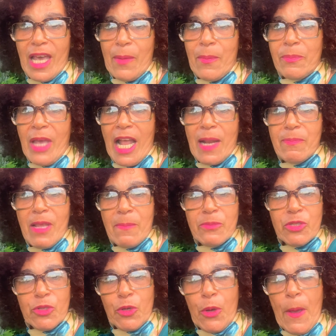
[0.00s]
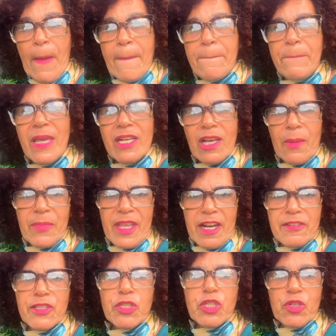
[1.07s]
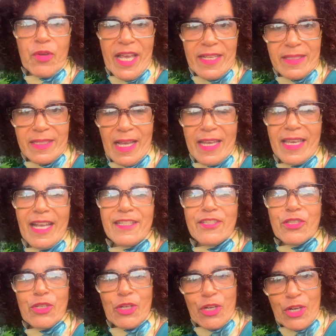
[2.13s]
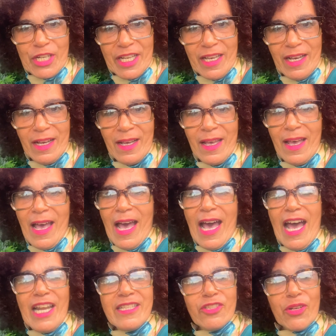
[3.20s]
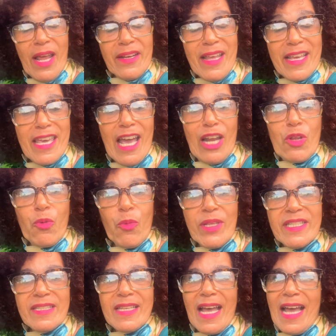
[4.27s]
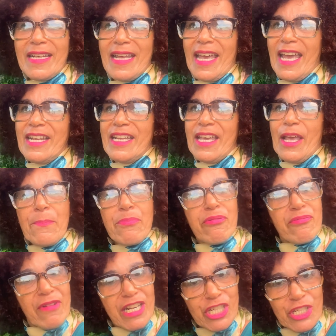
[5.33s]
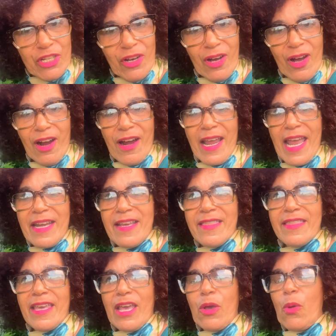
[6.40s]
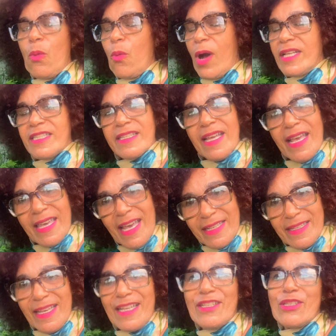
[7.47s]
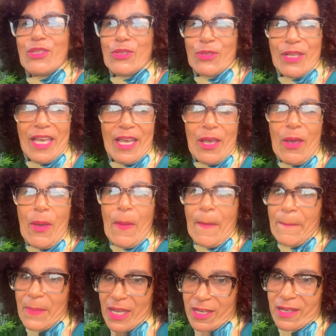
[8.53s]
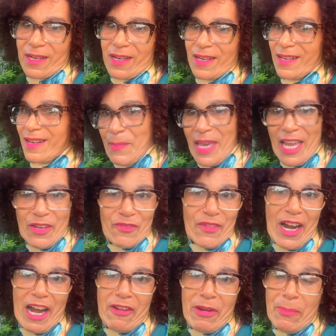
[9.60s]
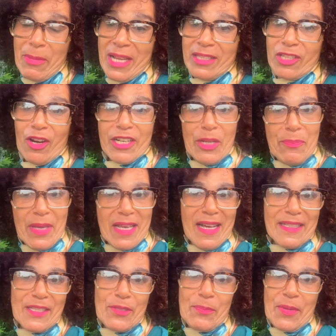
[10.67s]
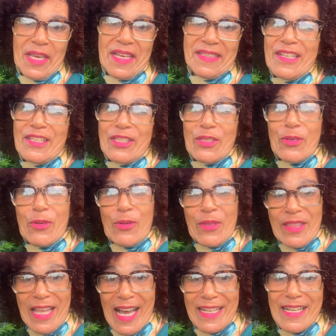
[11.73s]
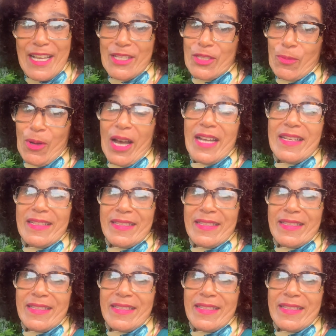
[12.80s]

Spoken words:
help them to build up their strength and get sturdier, and so that they can withstand any pressure or anything once they get into the bigger environment or the bigger space. So that is one